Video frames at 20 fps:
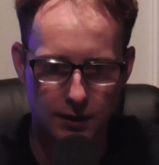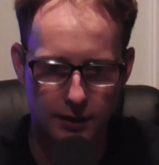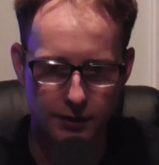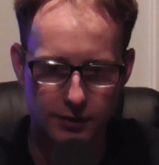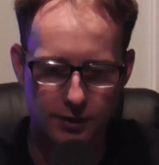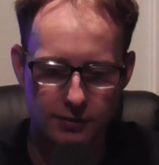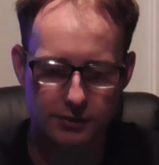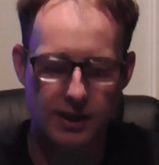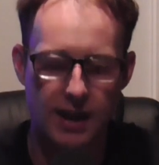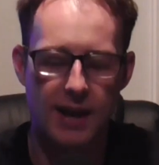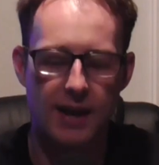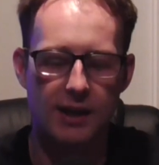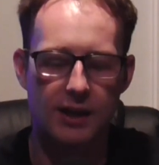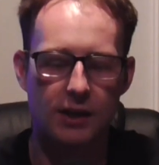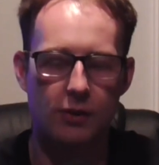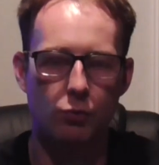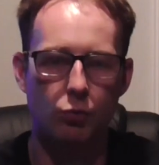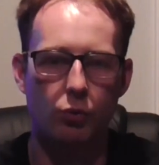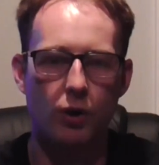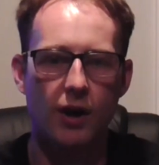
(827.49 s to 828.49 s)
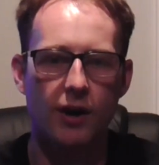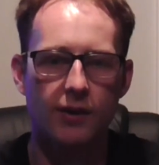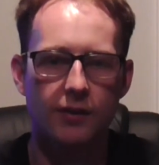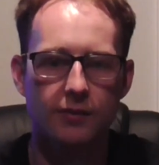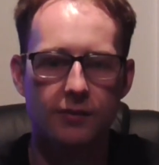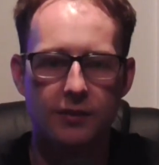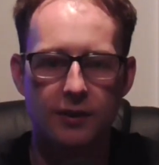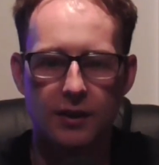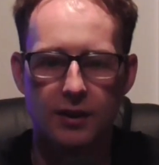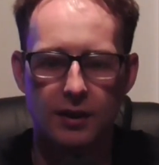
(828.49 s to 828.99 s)
Like, this guy, he
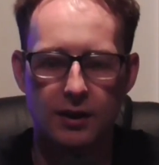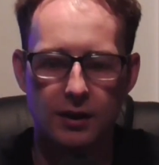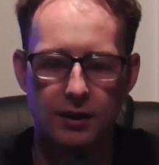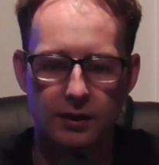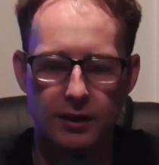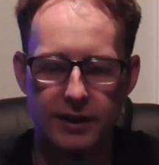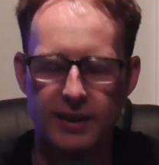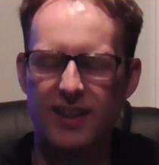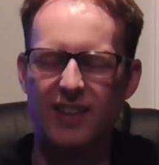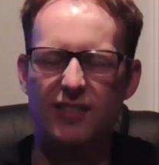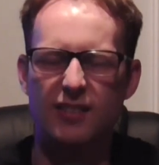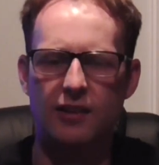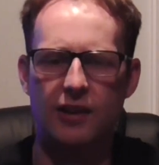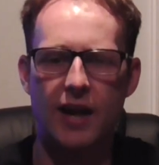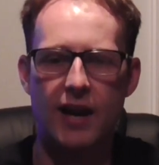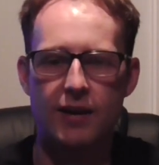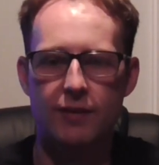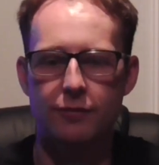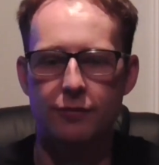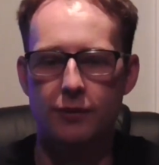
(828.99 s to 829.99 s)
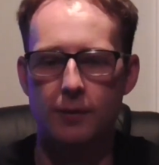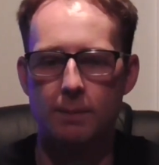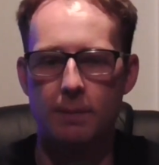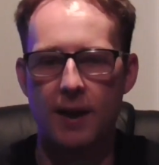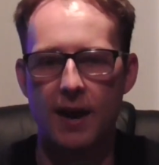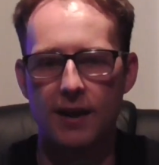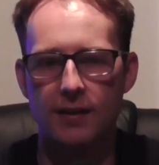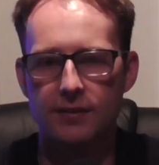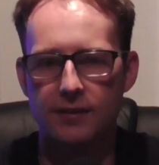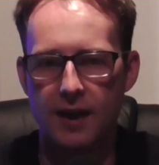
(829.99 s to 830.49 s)
runs like his life
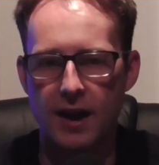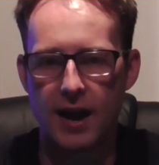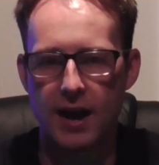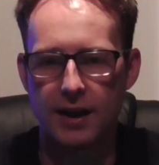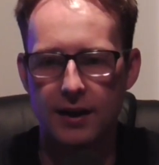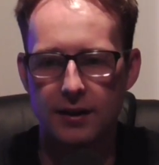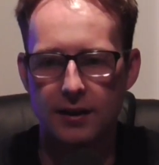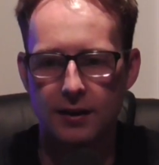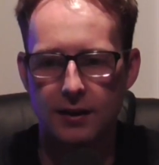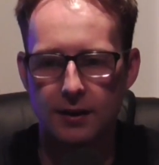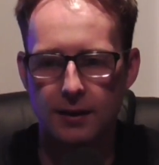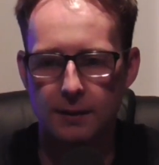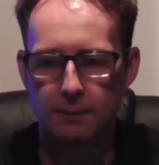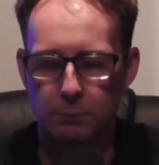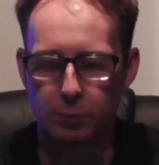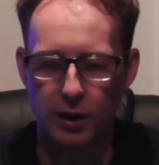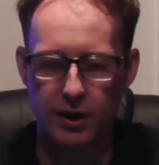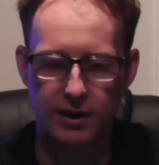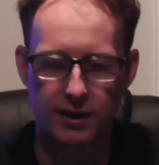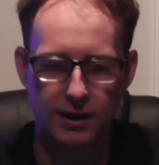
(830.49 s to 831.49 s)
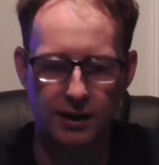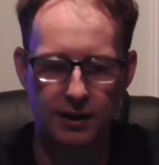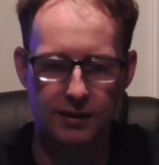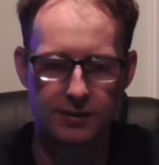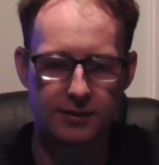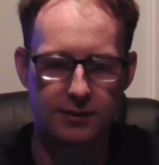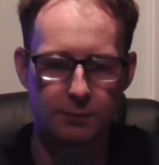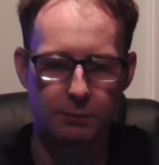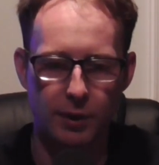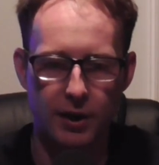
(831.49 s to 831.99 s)
depends on
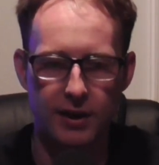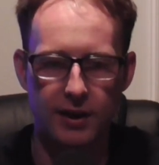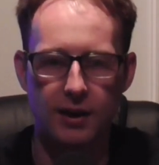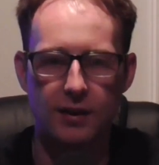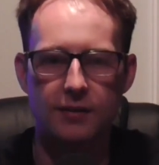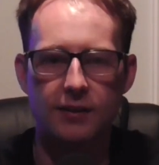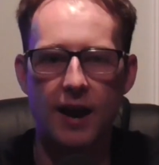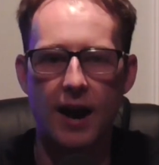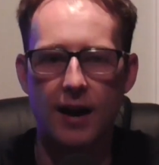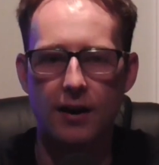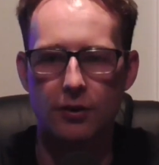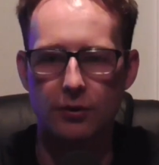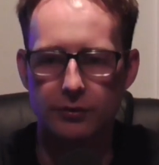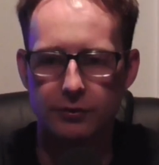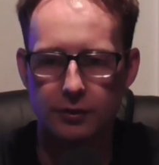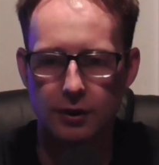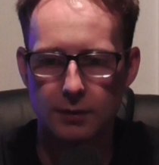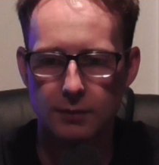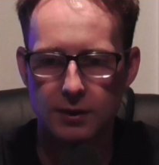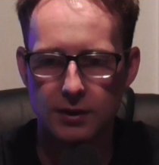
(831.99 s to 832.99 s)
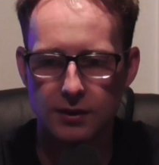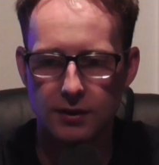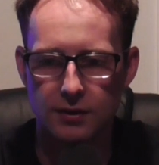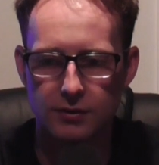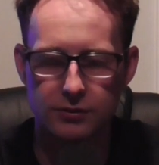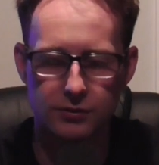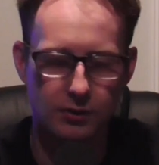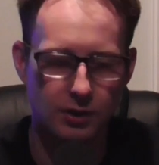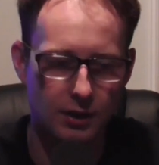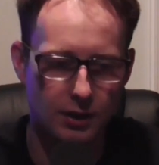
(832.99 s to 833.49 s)
breaking tackles. I mean,
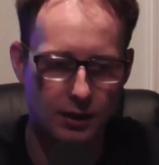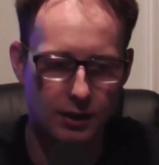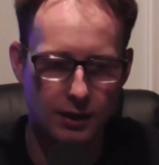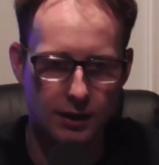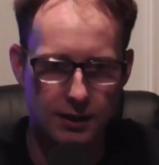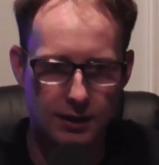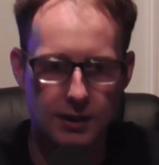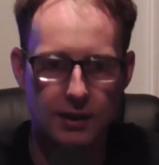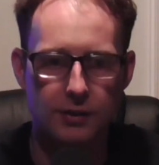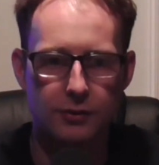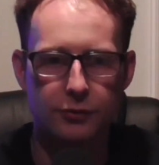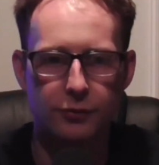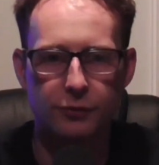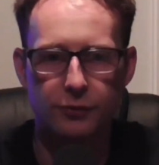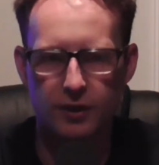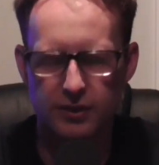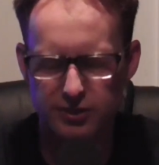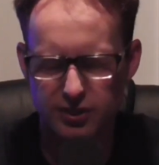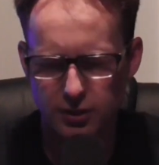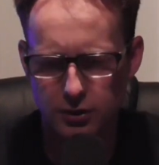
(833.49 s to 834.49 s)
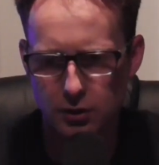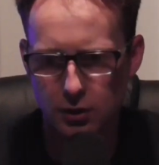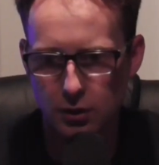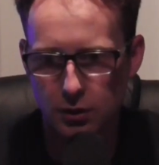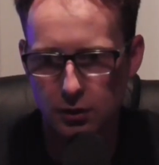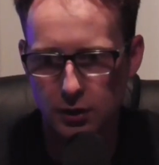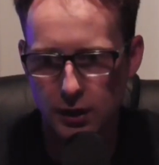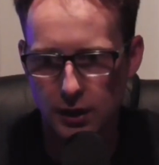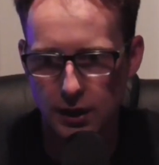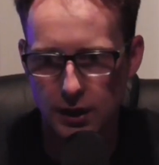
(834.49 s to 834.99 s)
he is
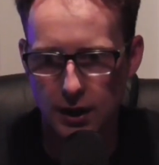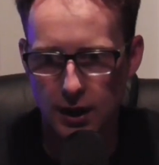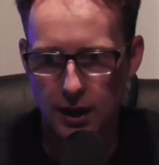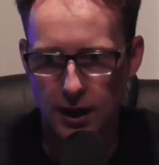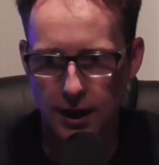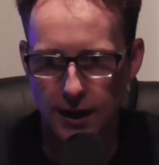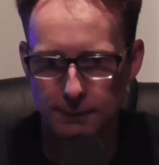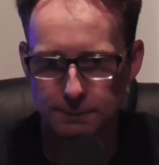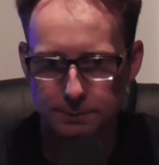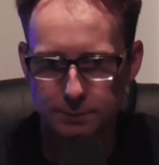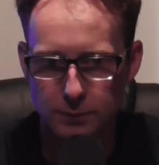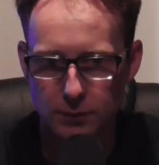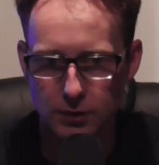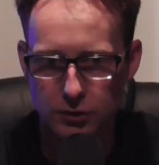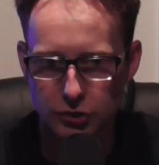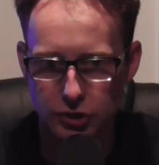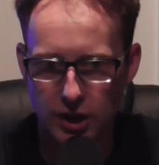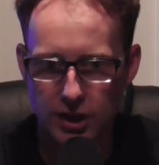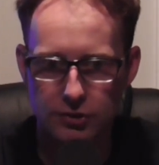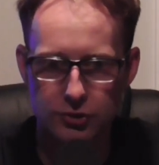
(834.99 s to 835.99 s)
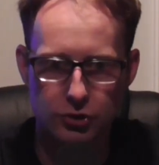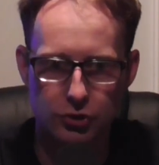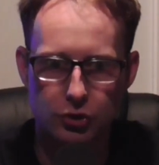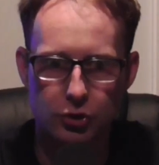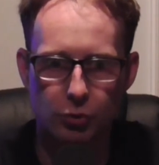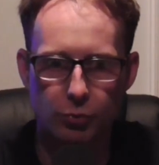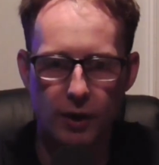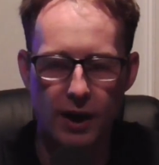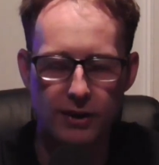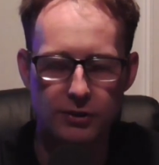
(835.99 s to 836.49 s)
physical, changes
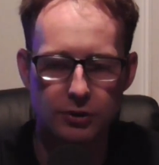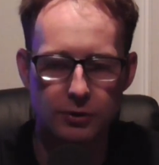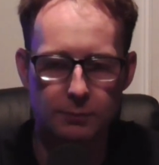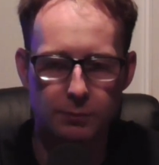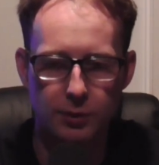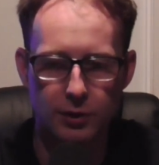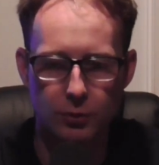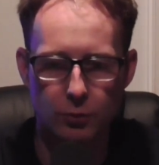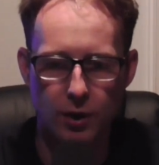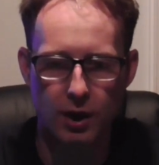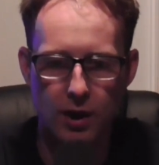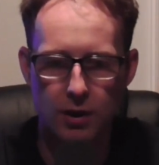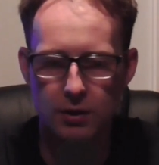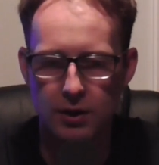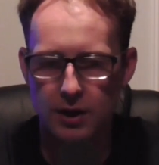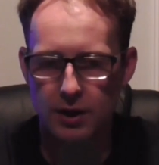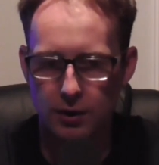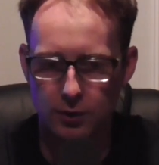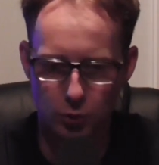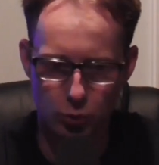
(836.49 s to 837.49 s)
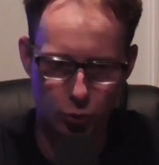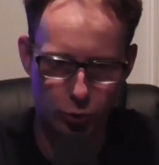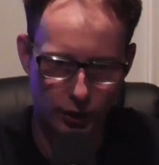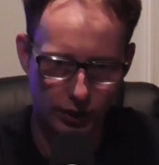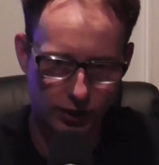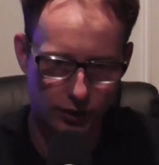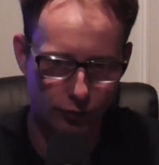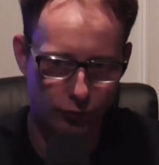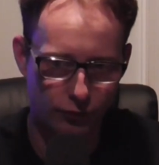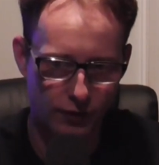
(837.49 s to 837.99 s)
direction pretty well,
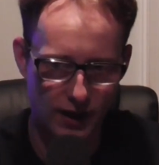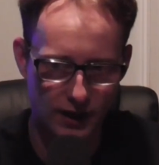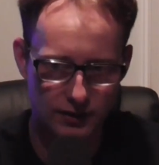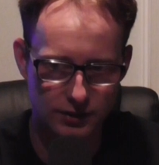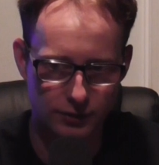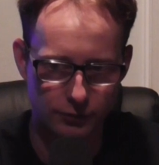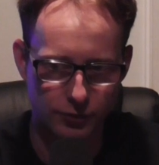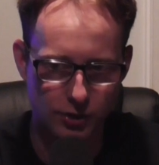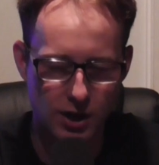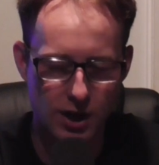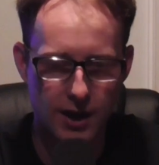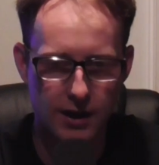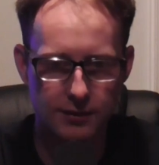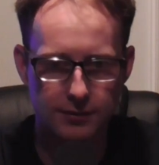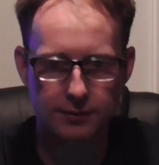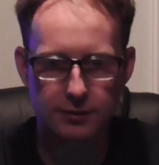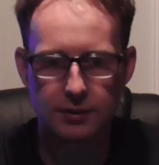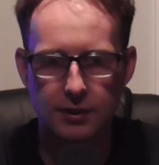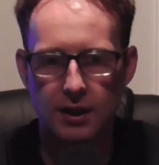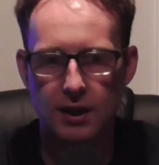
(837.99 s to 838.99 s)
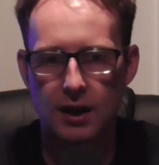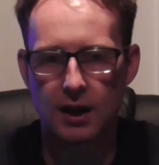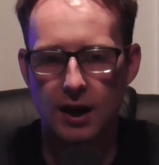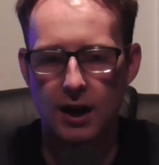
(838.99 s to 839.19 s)
quick, effective cuts.